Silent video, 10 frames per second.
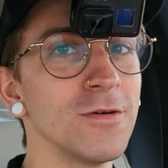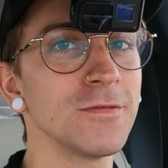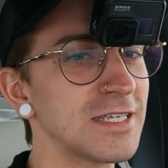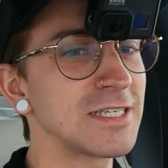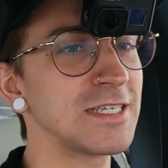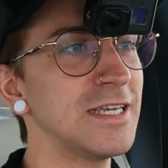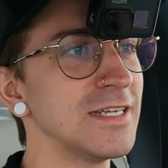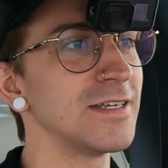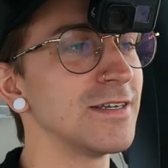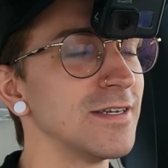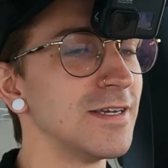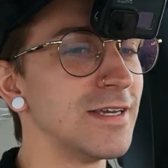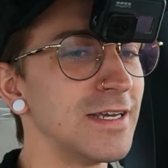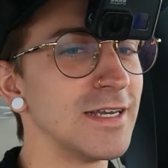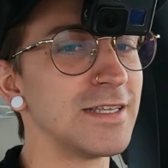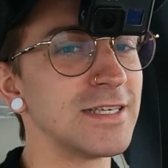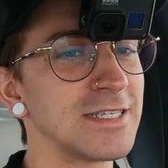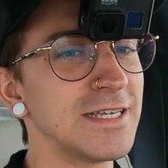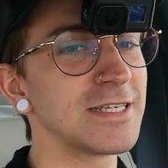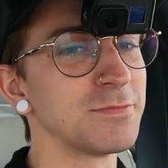The seat
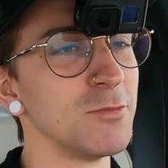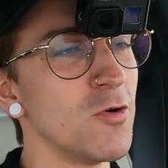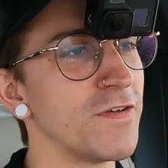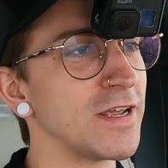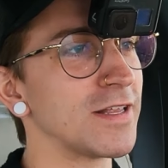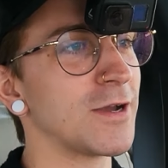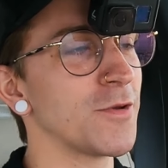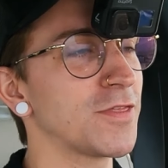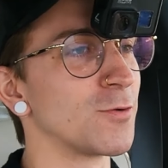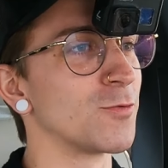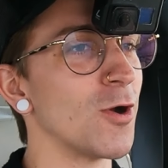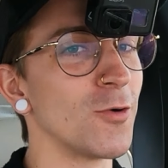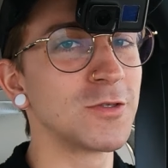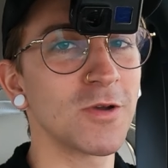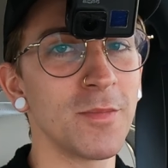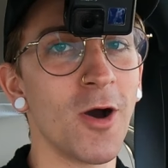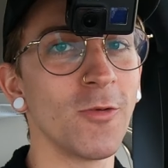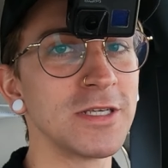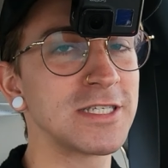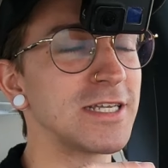is moving like with the road, so I'm
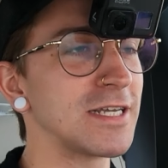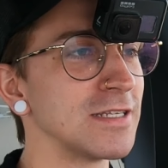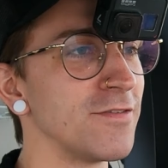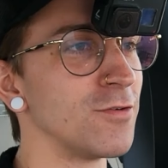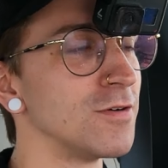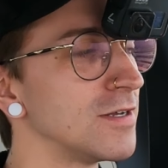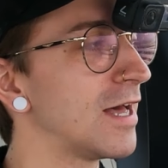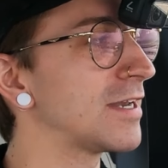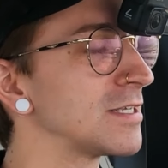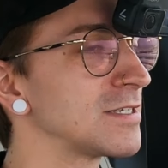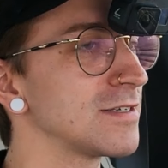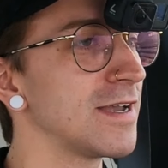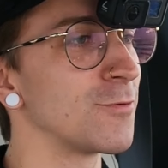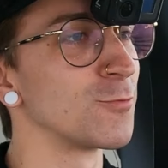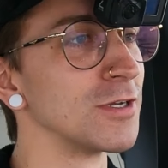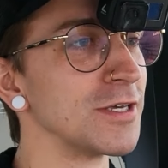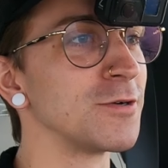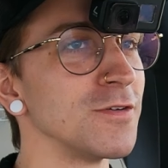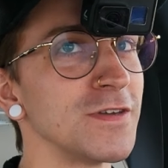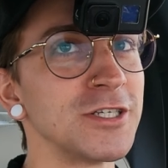always sitting level. That is a really
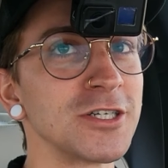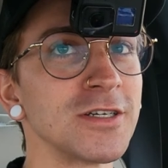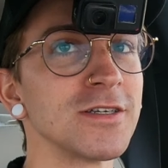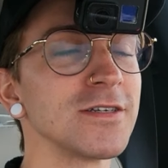cool feature.